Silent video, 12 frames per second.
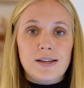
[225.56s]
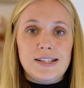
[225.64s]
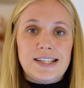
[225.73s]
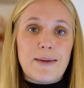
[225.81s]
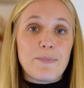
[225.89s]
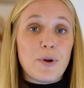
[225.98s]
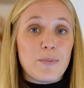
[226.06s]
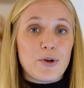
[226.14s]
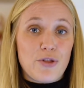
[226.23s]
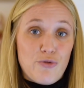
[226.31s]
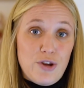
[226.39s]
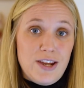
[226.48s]
Step number
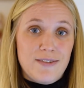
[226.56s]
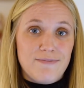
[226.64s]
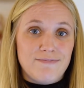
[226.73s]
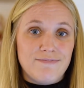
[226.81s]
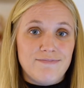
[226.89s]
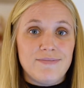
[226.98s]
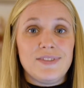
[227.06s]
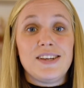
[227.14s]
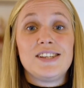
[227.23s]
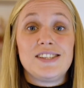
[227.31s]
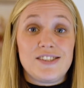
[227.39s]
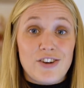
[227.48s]
3,
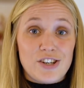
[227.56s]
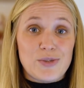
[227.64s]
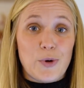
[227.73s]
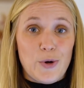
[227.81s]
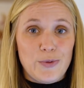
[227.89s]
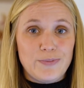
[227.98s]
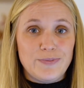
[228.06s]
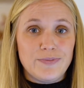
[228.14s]
start small.